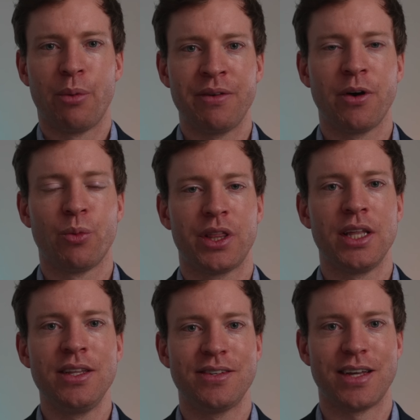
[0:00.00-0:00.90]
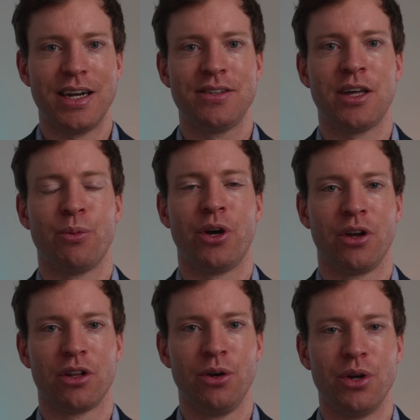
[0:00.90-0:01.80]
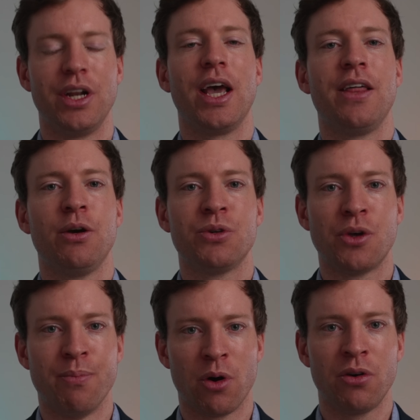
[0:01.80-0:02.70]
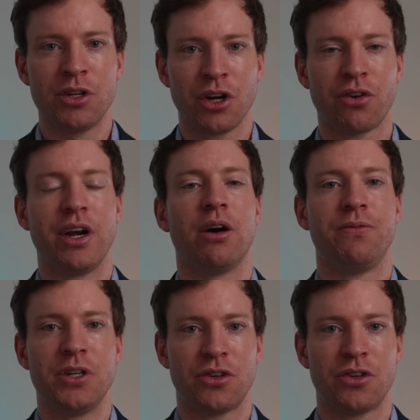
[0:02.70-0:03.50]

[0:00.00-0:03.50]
However, within the studies that were included, there was a moderate degree of